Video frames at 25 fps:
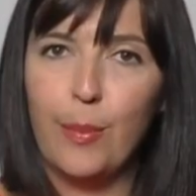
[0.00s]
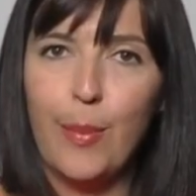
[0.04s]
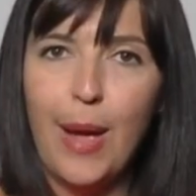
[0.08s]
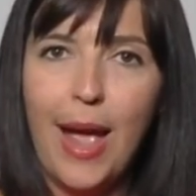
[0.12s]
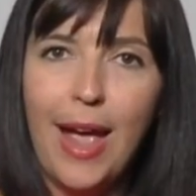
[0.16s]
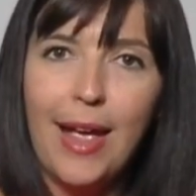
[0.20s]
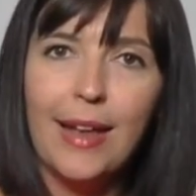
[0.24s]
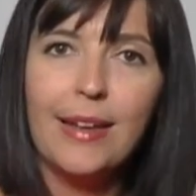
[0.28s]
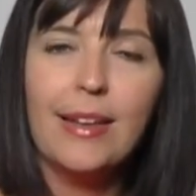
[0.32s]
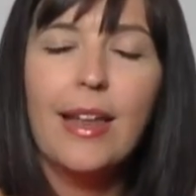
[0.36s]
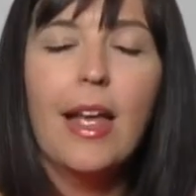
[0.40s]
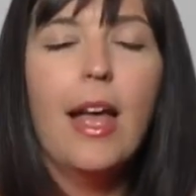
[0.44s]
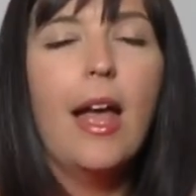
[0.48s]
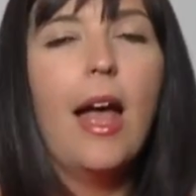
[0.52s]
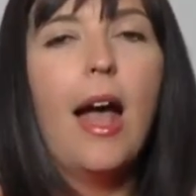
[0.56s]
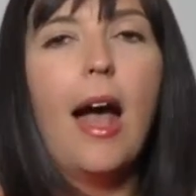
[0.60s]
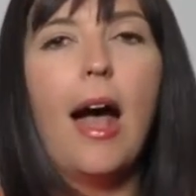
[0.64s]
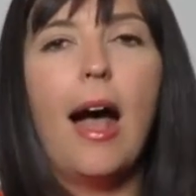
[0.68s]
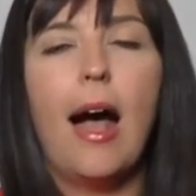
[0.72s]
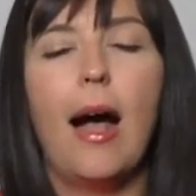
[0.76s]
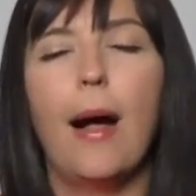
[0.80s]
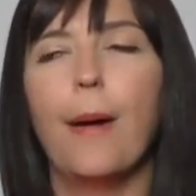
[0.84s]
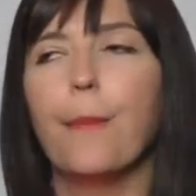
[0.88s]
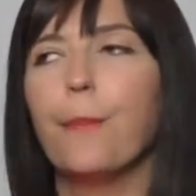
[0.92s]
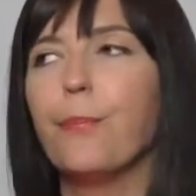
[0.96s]
a man
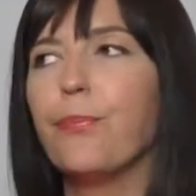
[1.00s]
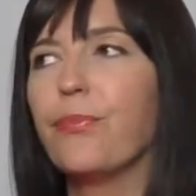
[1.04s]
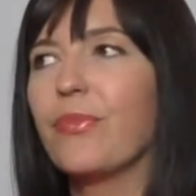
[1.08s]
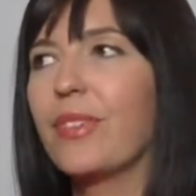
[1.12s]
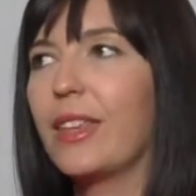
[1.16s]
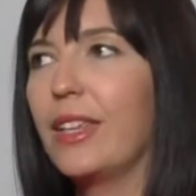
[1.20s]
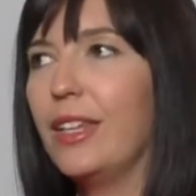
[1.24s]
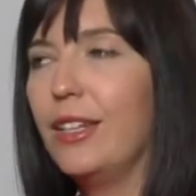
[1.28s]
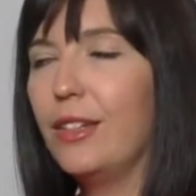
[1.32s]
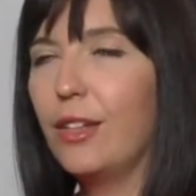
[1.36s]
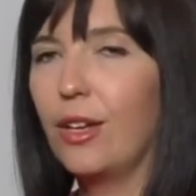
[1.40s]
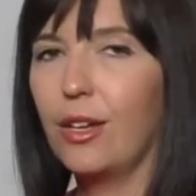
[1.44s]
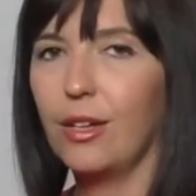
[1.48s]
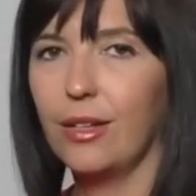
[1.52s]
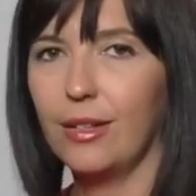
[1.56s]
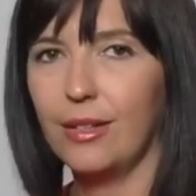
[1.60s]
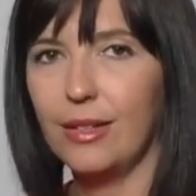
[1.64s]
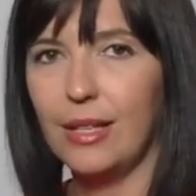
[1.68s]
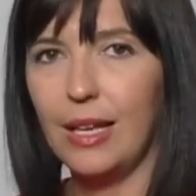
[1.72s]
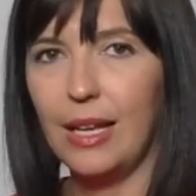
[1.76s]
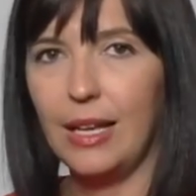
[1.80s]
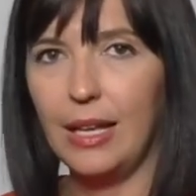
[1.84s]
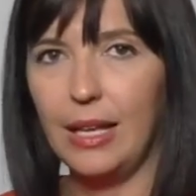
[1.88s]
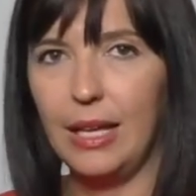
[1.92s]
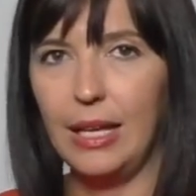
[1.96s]
in
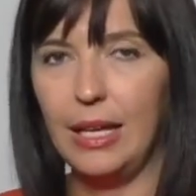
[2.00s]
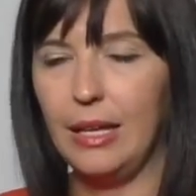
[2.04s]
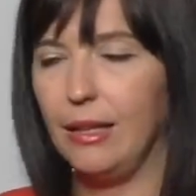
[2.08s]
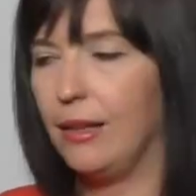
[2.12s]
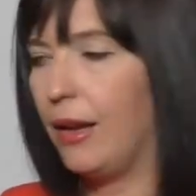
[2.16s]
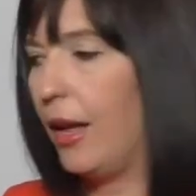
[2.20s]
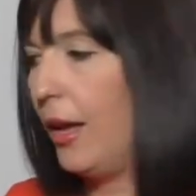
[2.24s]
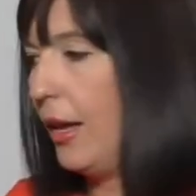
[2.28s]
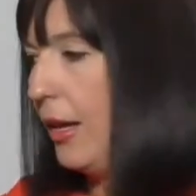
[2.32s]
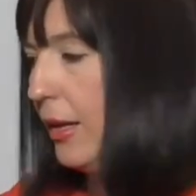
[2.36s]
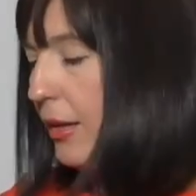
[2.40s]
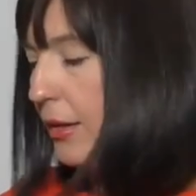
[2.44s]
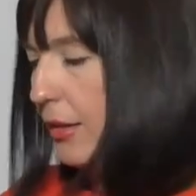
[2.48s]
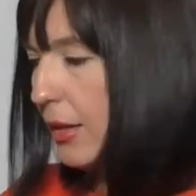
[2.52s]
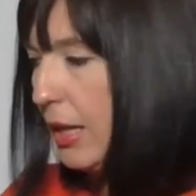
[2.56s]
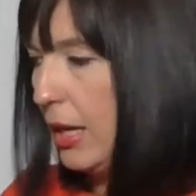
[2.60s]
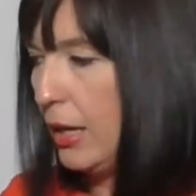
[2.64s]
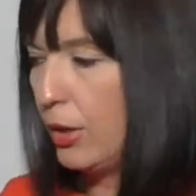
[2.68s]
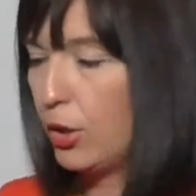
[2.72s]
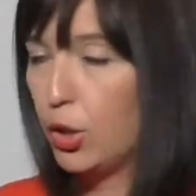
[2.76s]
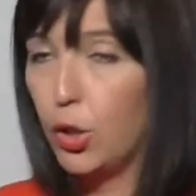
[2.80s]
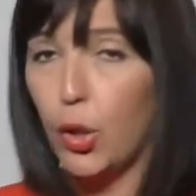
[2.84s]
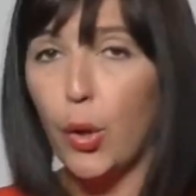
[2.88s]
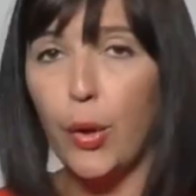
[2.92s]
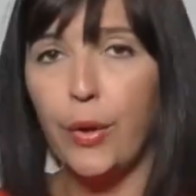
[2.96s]

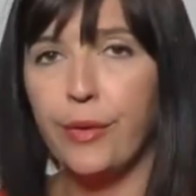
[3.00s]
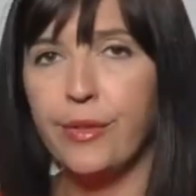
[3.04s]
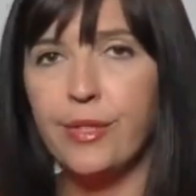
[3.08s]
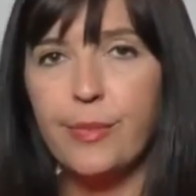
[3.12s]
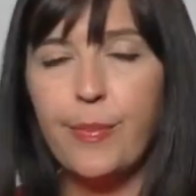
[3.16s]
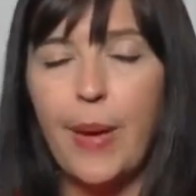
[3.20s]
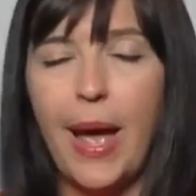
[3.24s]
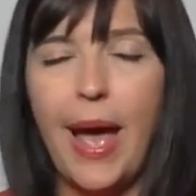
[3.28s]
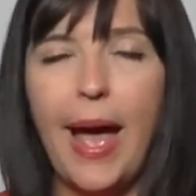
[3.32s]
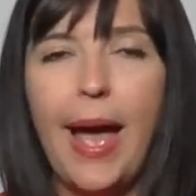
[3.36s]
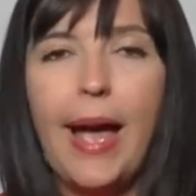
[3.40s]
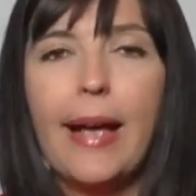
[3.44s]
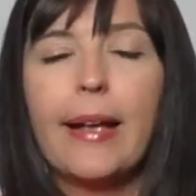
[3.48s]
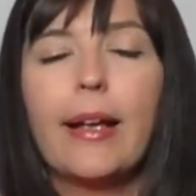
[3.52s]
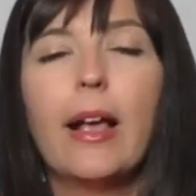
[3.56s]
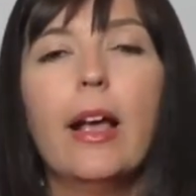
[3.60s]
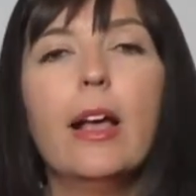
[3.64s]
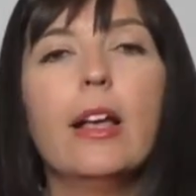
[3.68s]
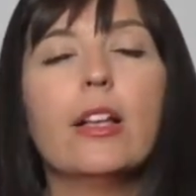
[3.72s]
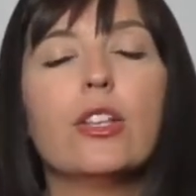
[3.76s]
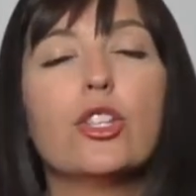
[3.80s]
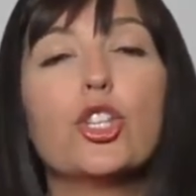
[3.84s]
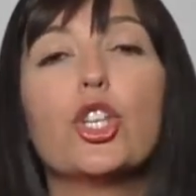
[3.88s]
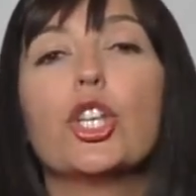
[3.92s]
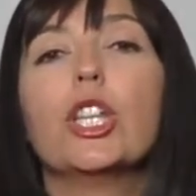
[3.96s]
a clothes bag,
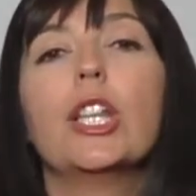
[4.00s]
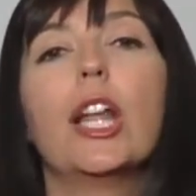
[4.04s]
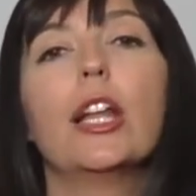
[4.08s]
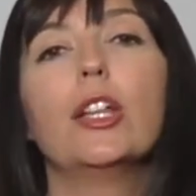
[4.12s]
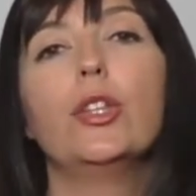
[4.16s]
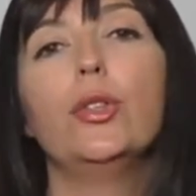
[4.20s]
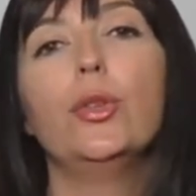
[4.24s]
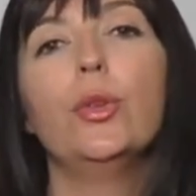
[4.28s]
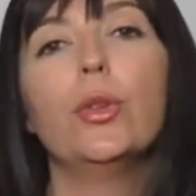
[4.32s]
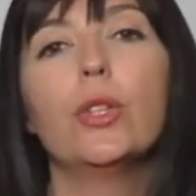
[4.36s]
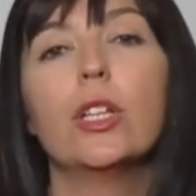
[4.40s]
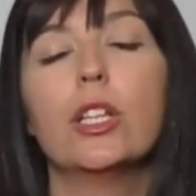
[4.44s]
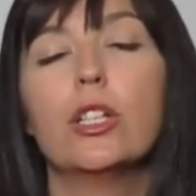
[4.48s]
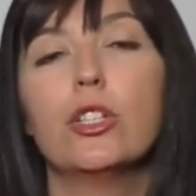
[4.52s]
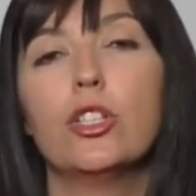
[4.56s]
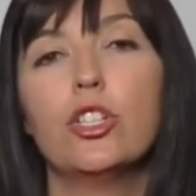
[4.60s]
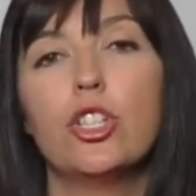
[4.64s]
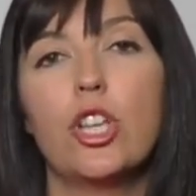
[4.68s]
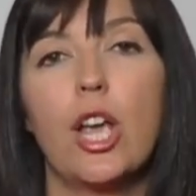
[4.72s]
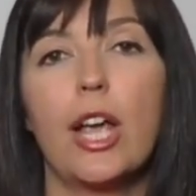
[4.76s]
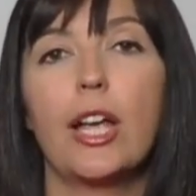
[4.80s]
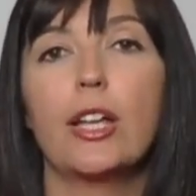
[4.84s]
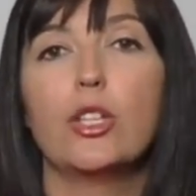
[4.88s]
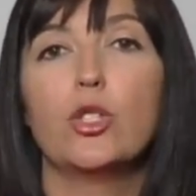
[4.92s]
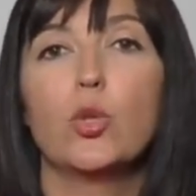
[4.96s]
so that you can
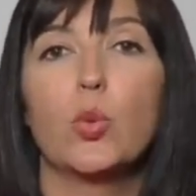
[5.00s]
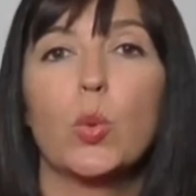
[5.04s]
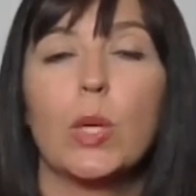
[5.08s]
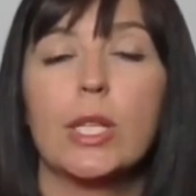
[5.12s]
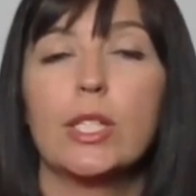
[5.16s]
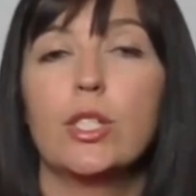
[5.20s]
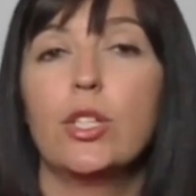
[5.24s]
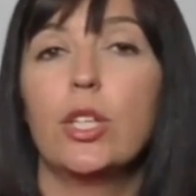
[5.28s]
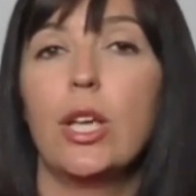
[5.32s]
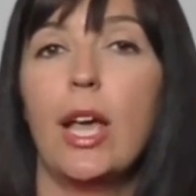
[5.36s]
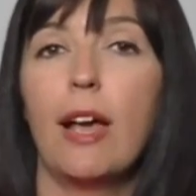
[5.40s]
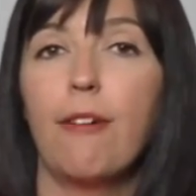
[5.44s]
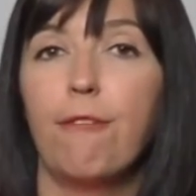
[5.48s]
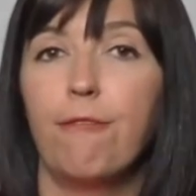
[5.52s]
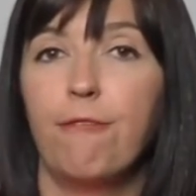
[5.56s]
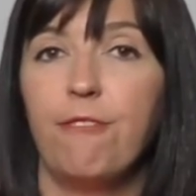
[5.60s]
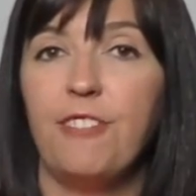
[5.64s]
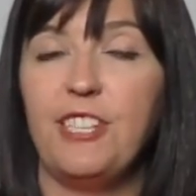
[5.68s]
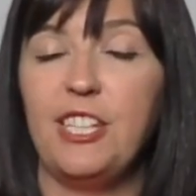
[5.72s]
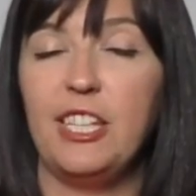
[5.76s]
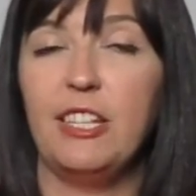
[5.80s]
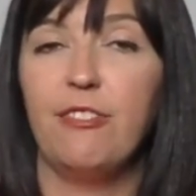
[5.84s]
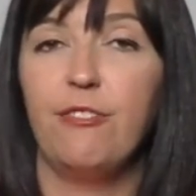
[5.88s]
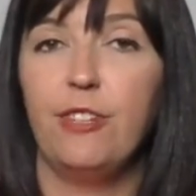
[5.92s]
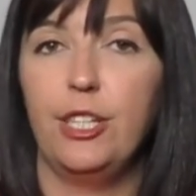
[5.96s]
change once you have
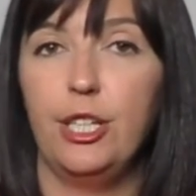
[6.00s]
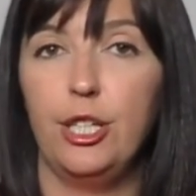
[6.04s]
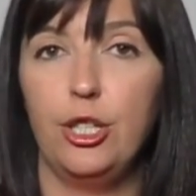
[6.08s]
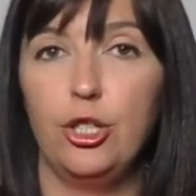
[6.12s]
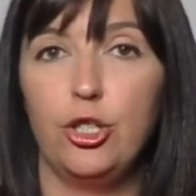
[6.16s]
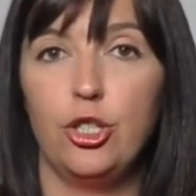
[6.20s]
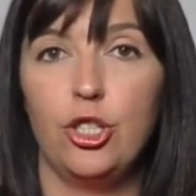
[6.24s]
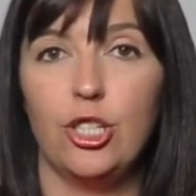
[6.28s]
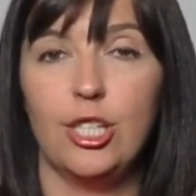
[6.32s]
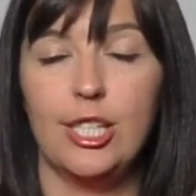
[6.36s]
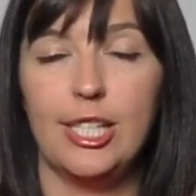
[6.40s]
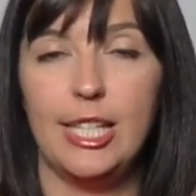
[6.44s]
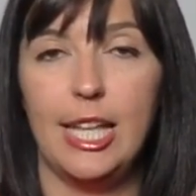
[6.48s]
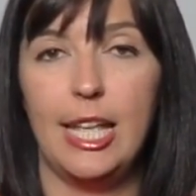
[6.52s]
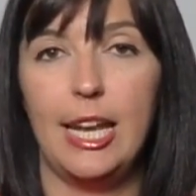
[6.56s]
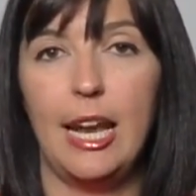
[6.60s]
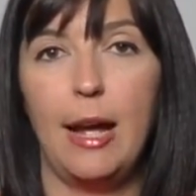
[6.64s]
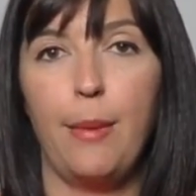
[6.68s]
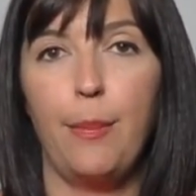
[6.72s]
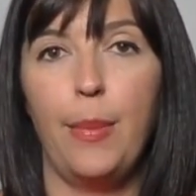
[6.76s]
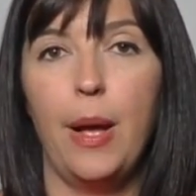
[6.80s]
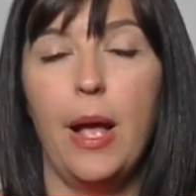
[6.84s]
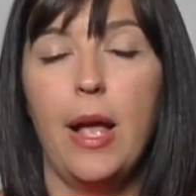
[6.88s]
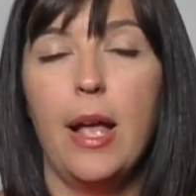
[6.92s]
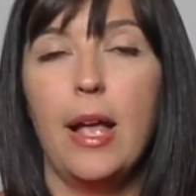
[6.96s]
finished your
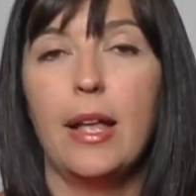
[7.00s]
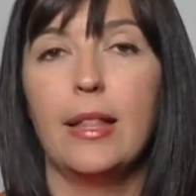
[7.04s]
setup.